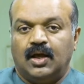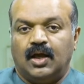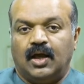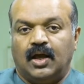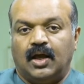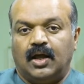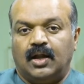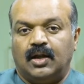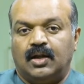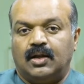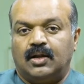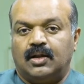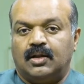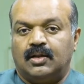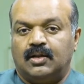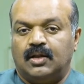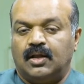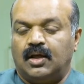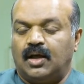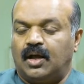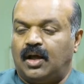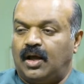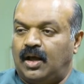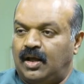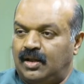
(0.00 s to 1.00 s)
And
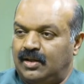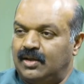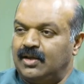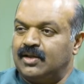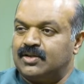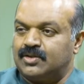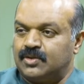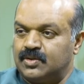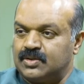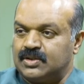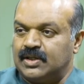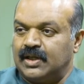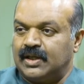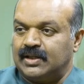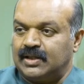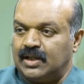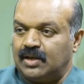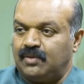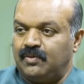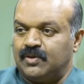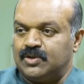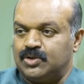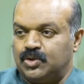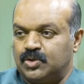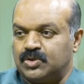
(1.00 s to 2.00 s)
there are issues like
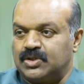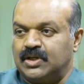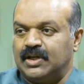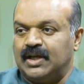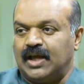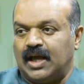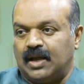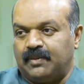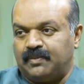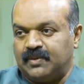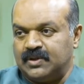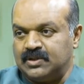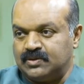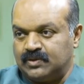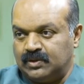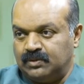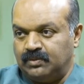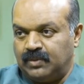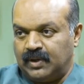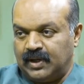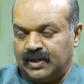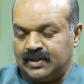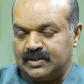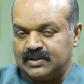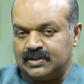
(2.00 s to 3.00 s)
that which usually happens
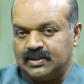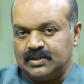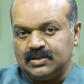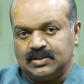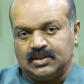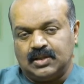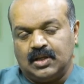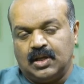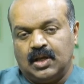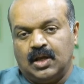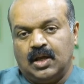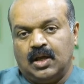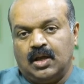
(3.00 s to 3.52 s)
with braces.